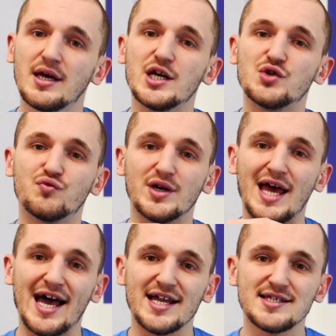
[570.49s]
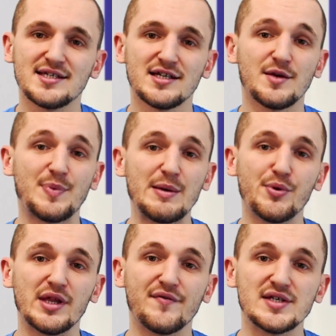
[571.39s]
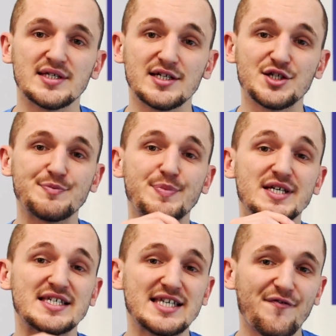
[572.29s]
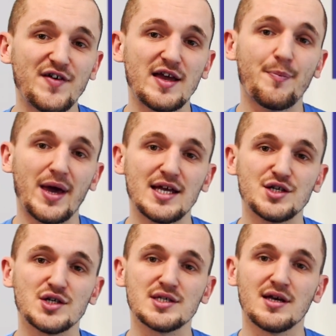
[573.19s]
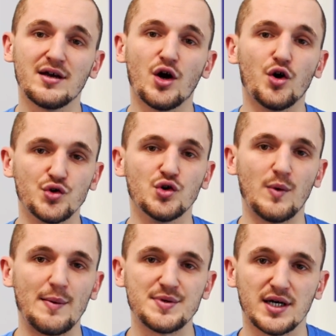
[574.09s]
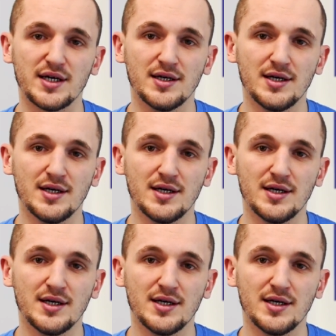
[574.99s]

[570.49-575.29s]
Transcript: is run ads to people that visited specific pages on your website.